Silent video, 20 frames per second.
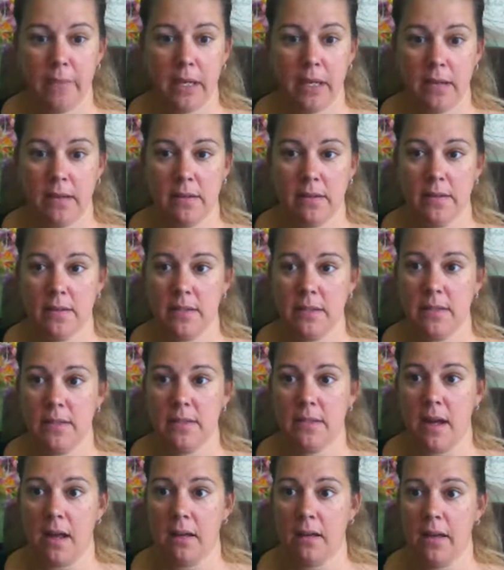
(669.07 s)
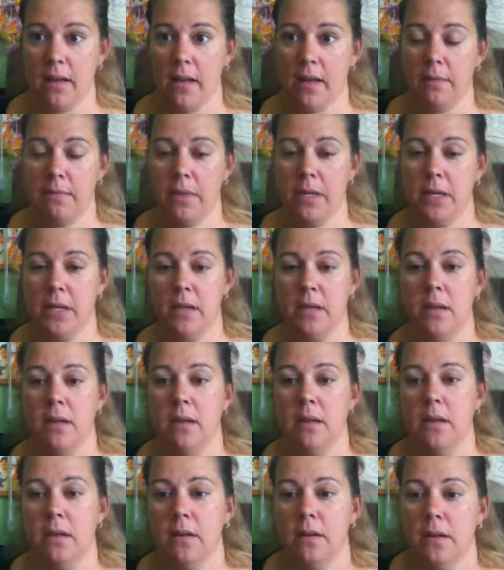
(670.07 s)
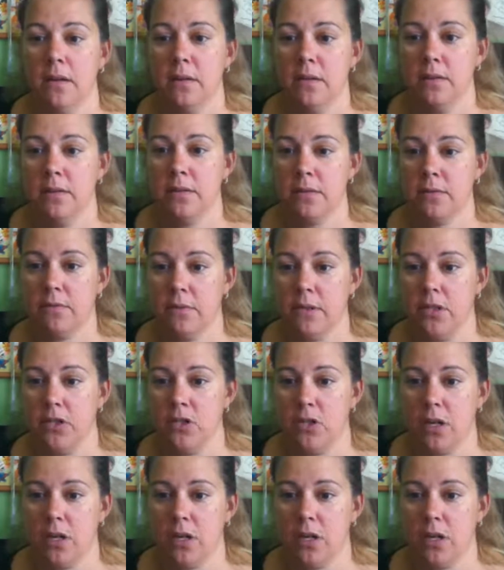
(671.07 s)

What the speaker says: because it's not letting me screen